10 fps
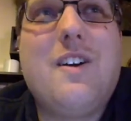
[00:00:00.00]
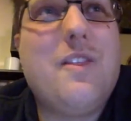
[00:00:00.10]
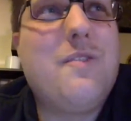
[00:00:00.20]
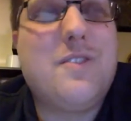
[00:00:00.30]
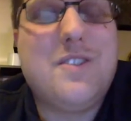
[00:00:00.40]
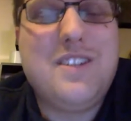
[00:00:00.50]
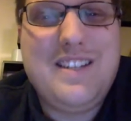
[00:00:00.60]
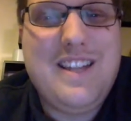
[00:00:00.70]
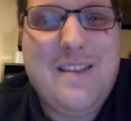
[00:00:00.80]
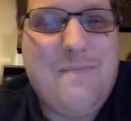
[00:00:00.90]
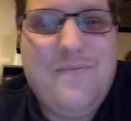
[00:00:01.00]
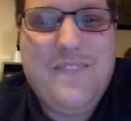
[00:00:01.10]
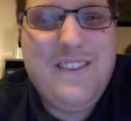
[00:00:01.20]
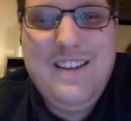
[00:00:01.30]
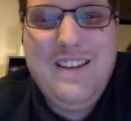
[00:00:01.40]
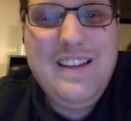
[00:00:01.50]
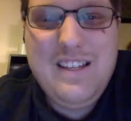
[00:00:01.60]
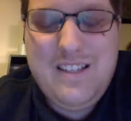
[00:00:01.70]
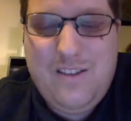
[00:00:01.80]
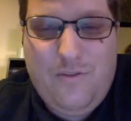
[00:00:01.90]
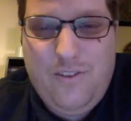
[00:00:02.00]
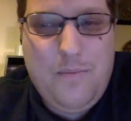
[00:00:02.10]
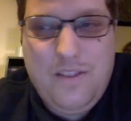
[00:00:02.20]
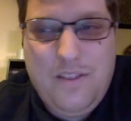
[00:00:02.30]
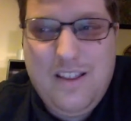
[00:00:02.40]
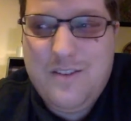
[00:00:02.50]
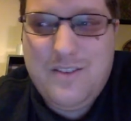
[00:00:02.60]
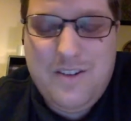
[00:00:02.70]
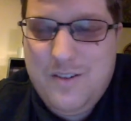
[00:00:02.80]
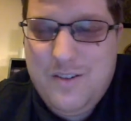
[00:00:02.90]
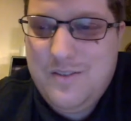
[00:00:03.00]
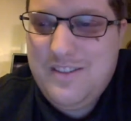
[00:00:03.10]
on the first exam. Is those two.